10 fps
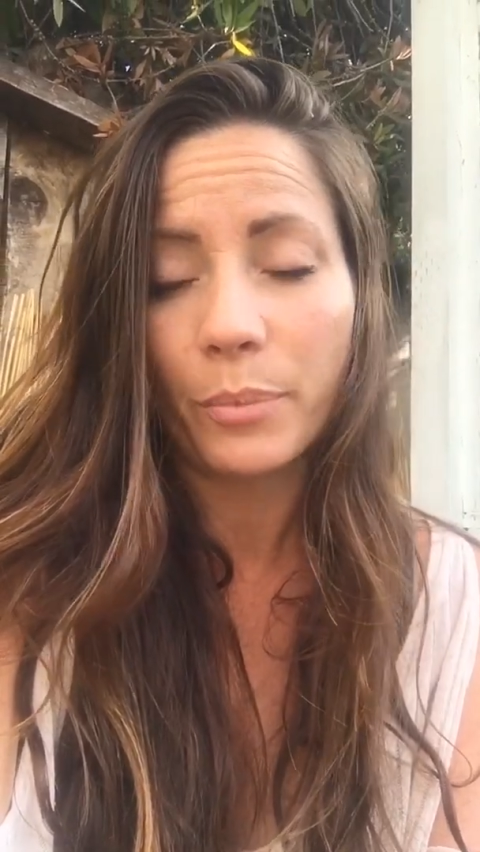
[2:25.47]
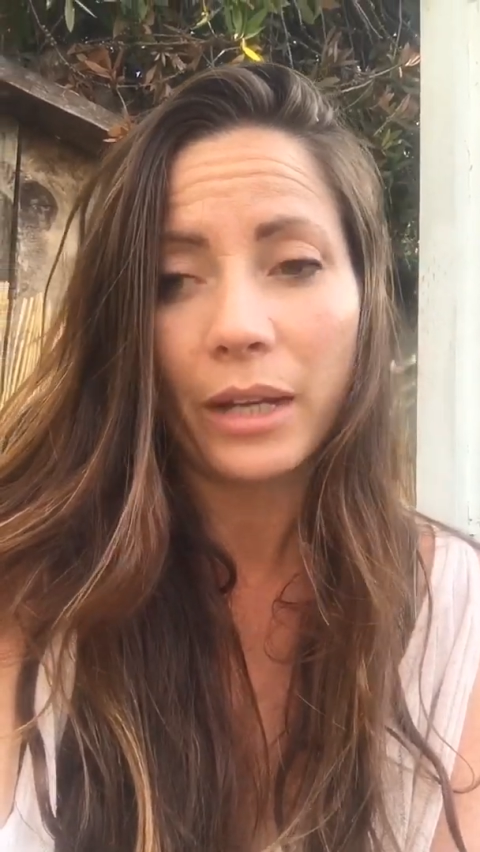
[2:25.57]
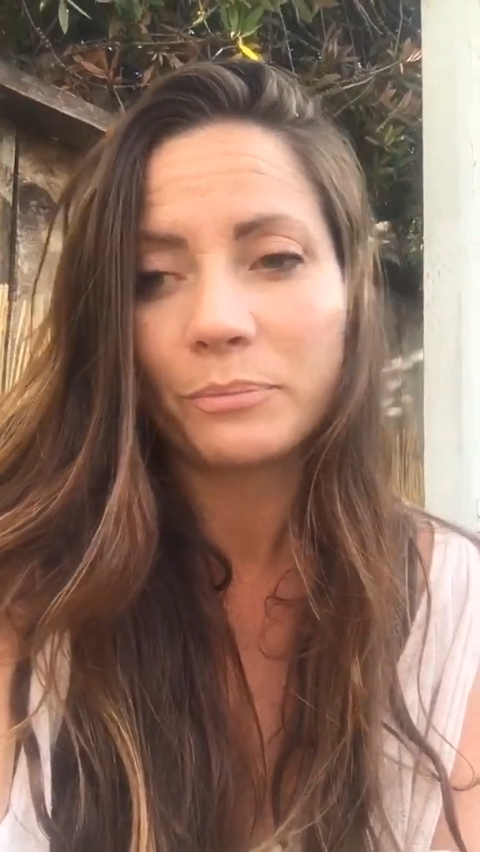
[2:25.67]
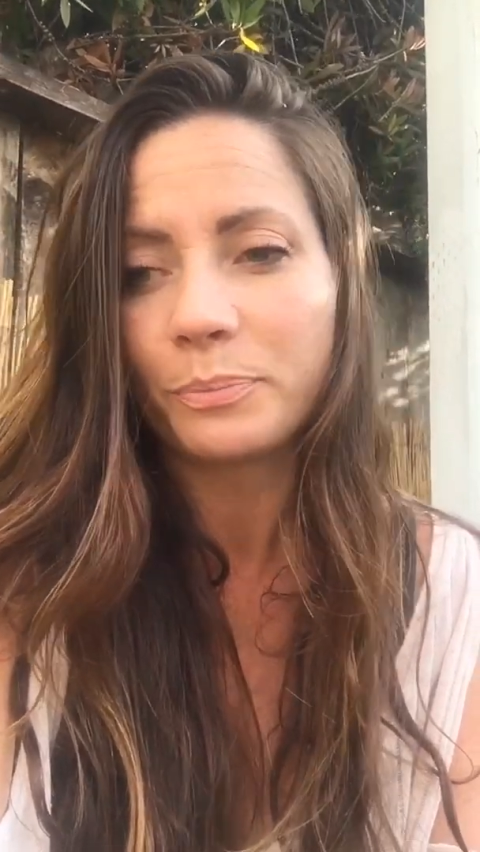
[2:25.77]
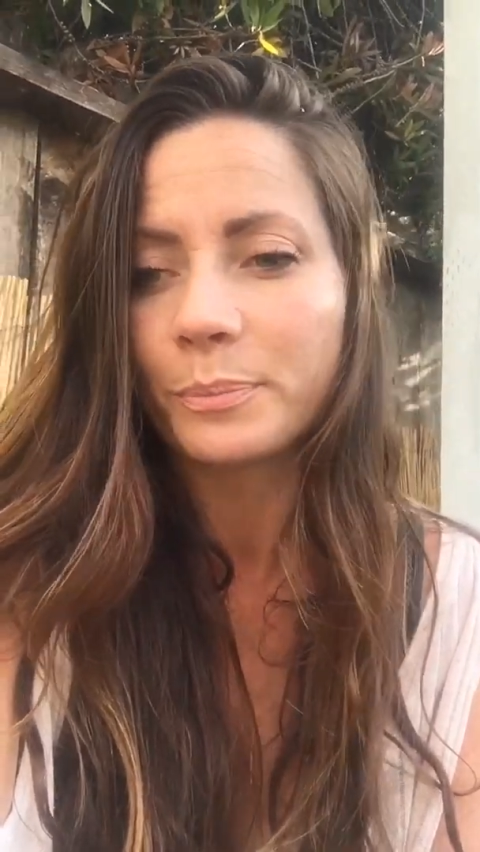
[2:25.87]
but
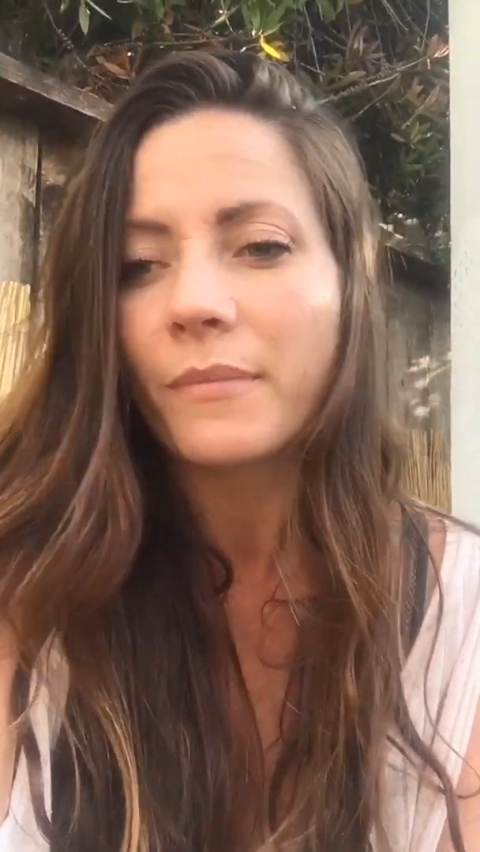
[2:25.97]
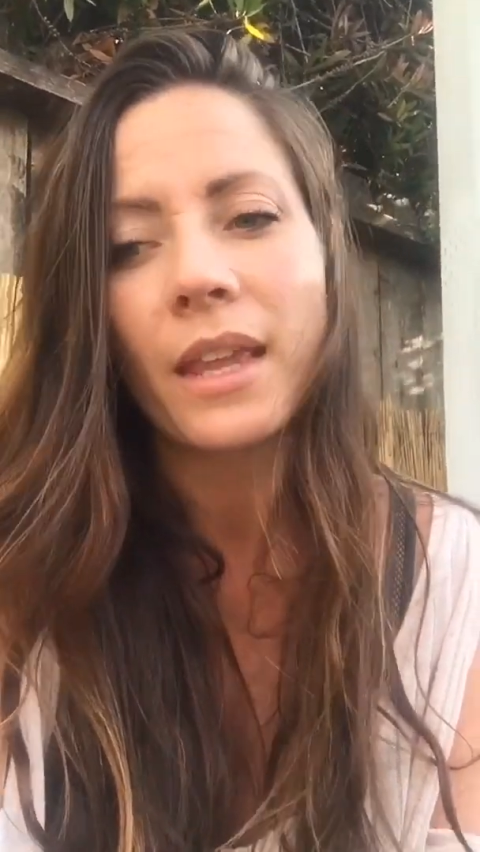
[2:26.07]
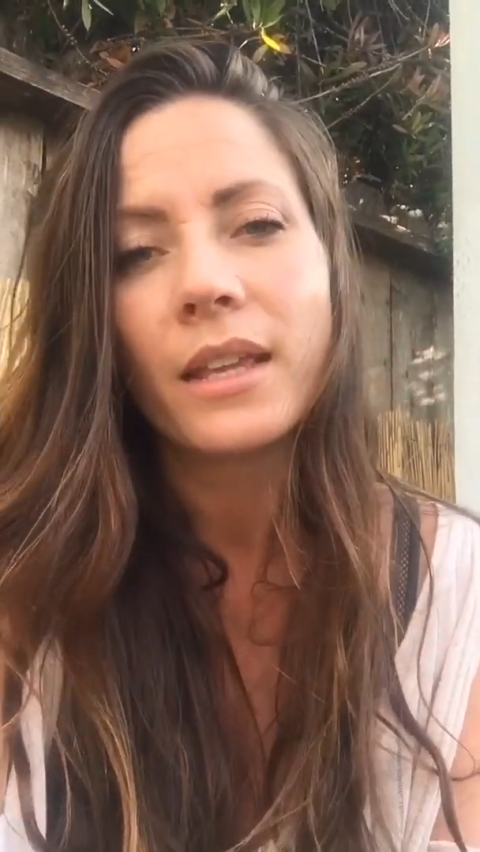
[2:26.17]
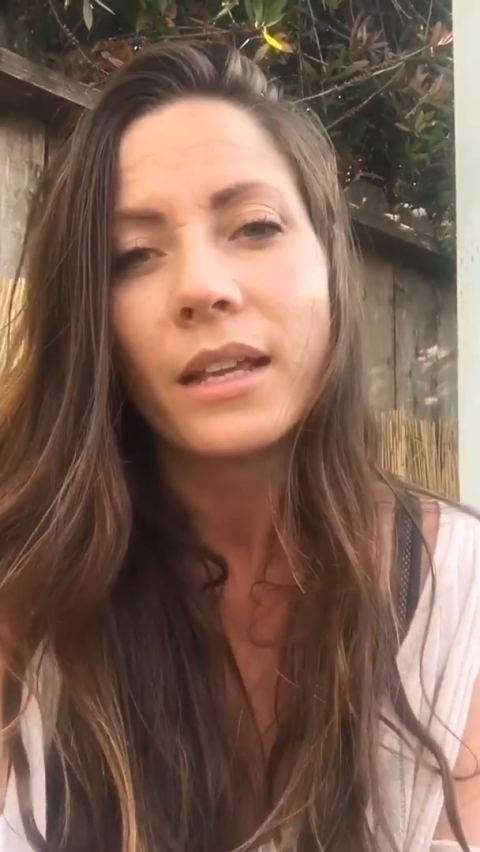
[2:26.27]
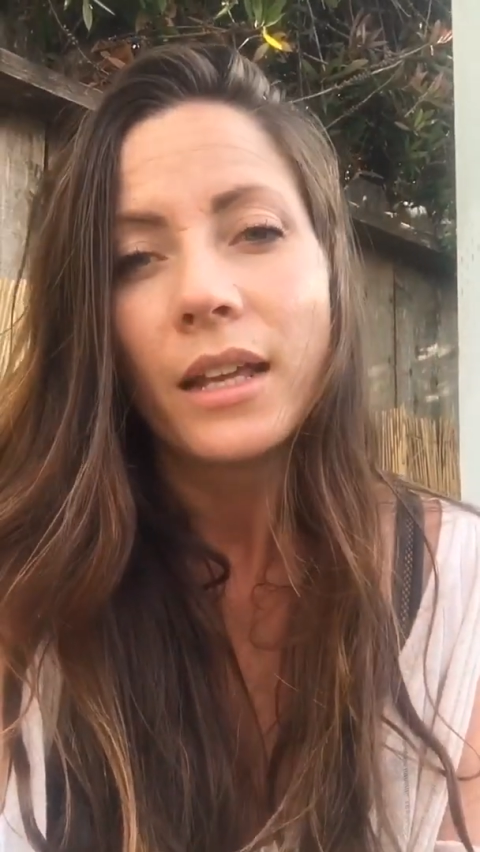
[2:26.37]

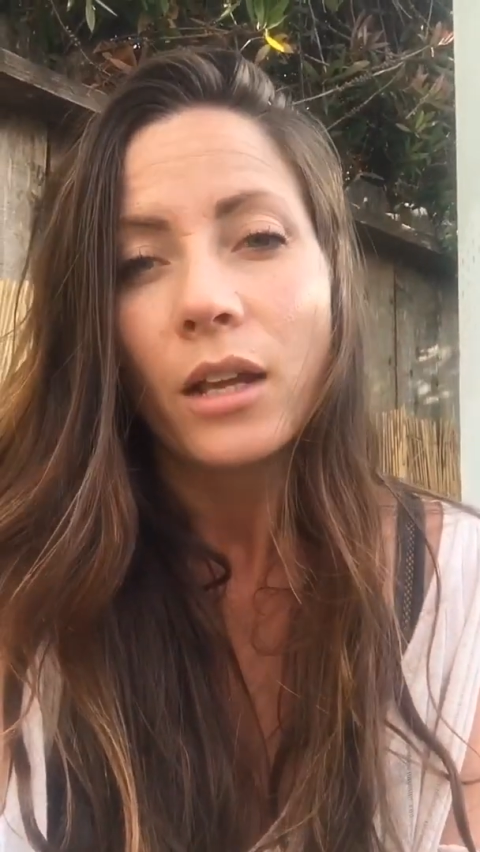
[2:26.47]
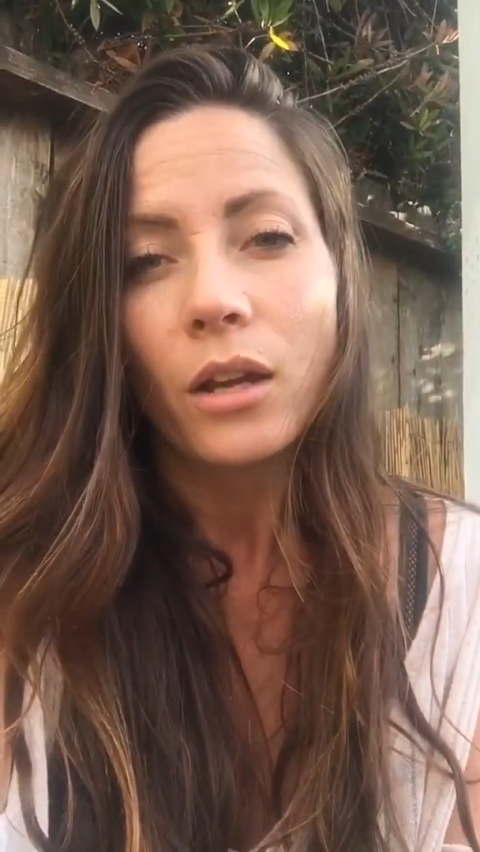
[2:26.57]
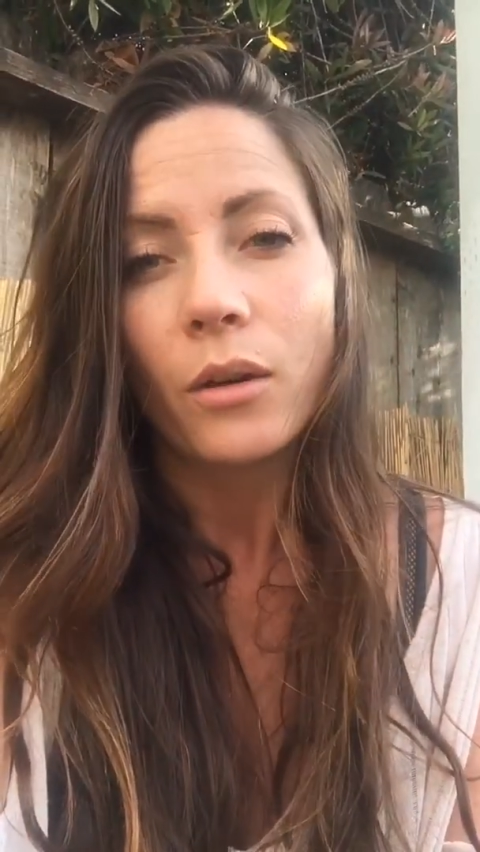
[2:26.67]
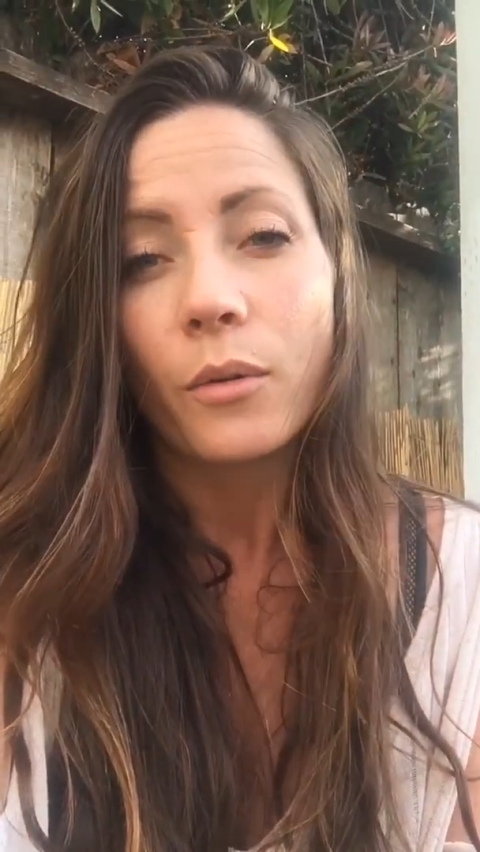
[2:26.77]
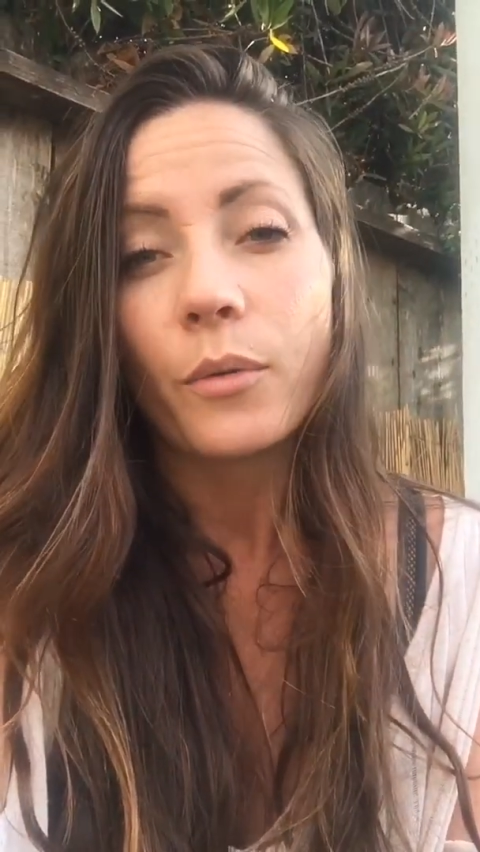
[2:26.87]

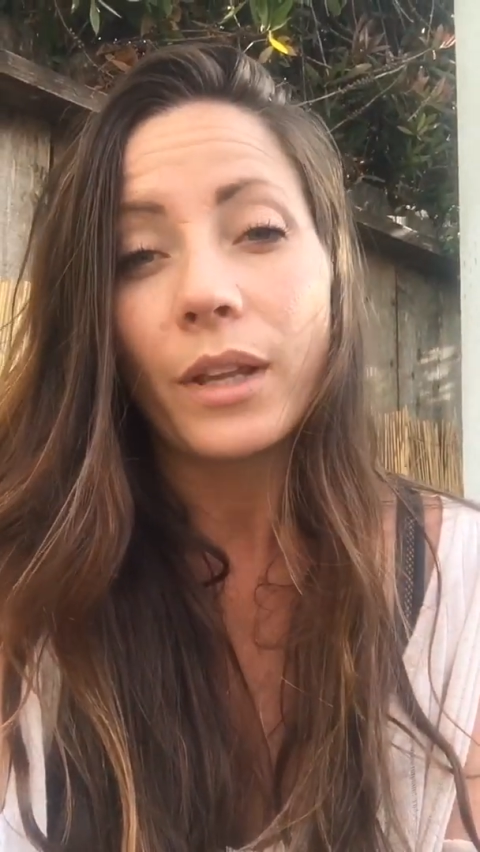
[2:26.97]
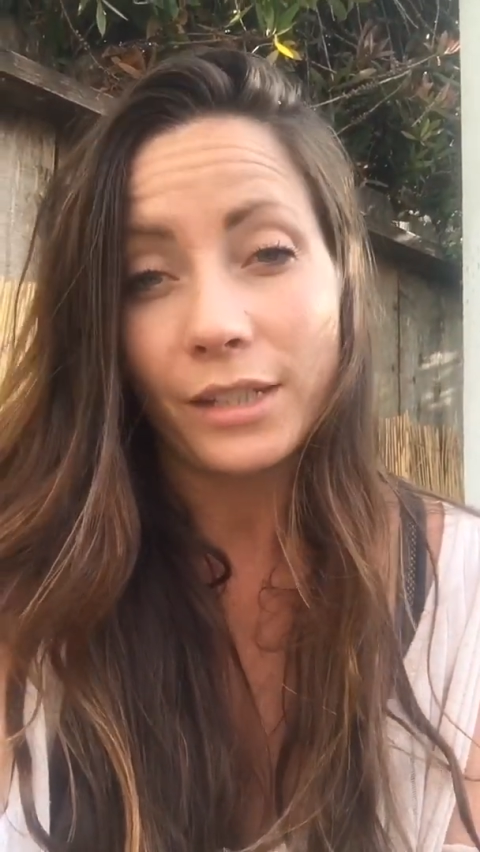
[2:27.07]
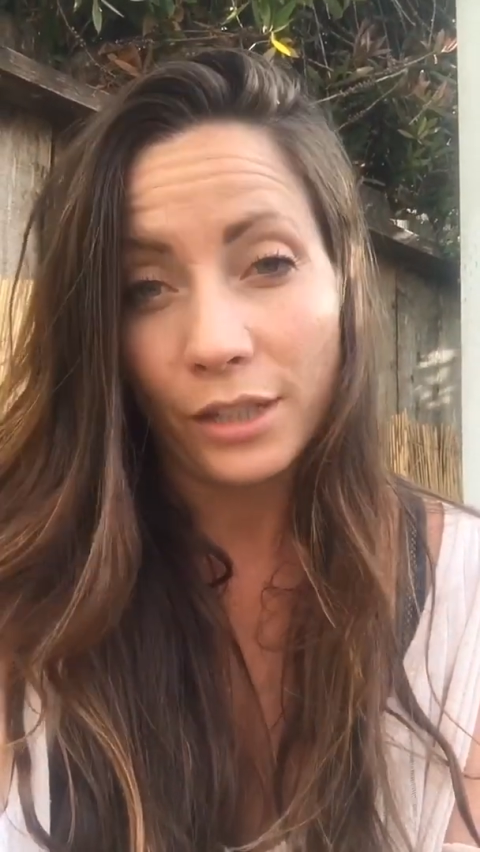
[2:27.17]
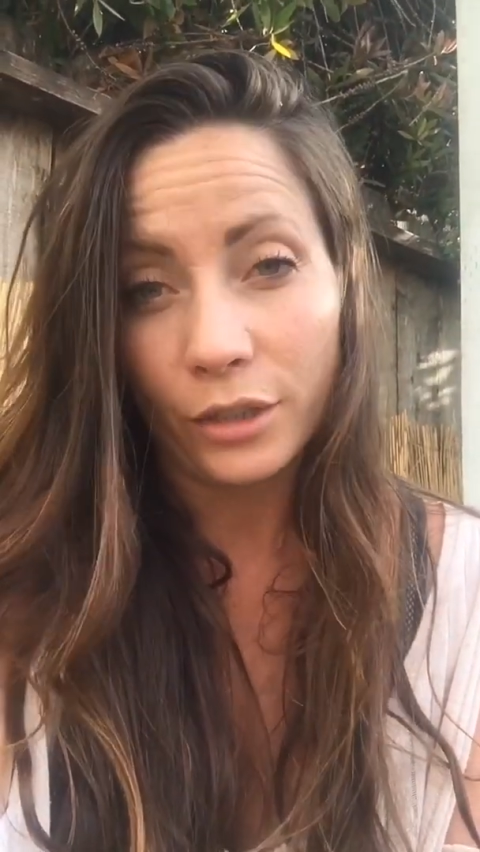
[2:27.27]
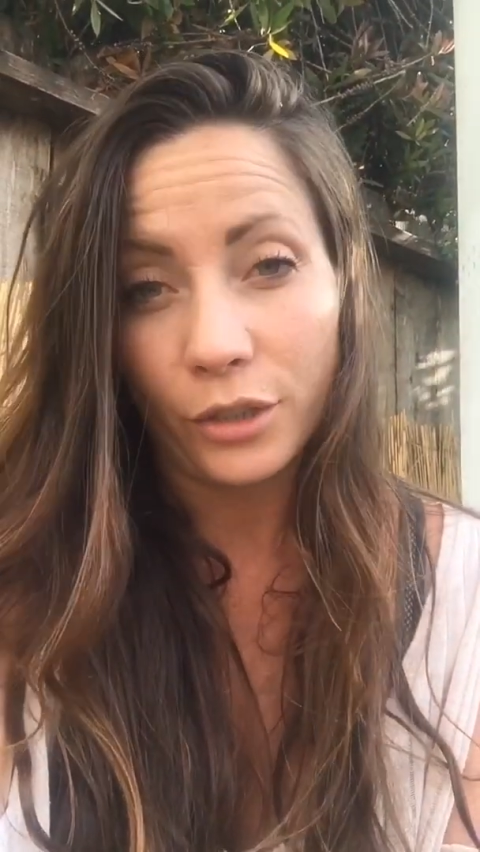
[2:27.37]

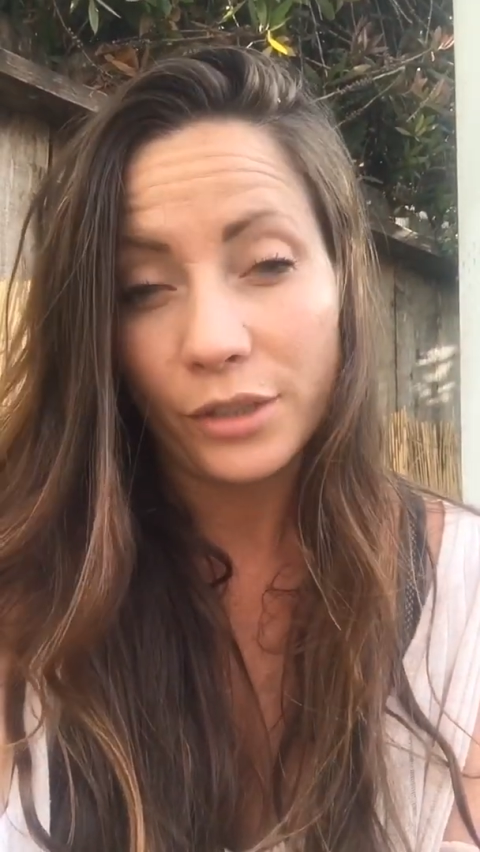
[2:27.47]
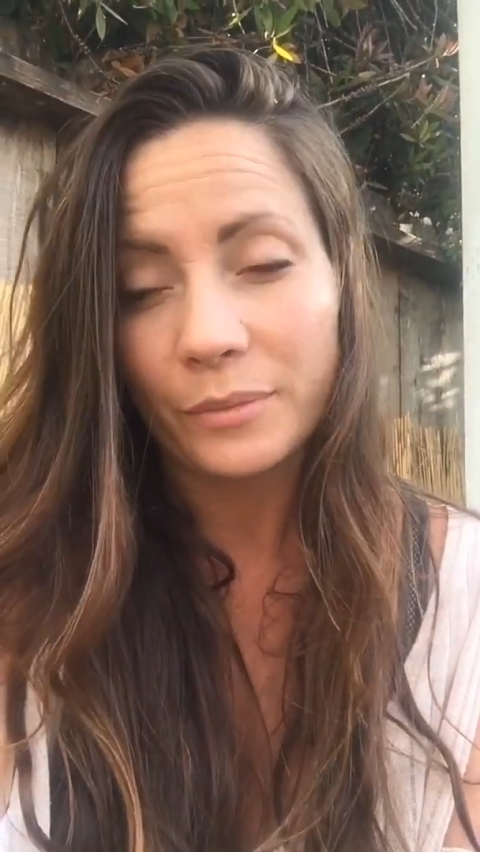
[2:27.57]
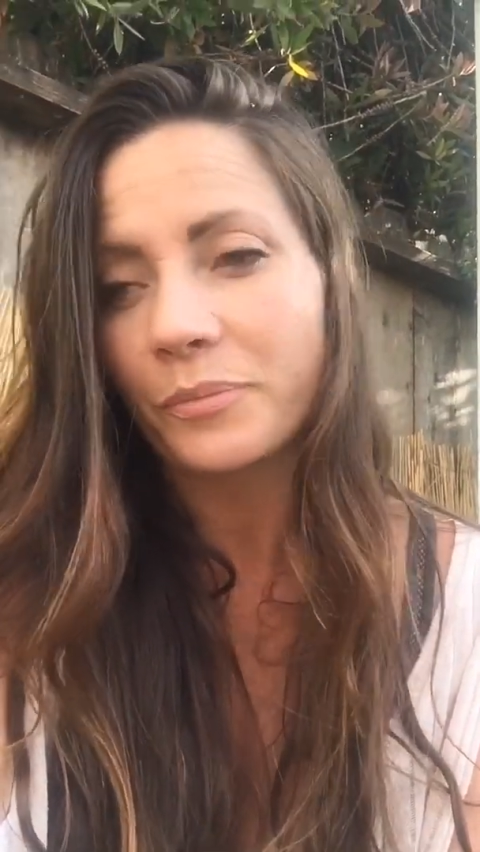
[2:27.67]
lesson learned.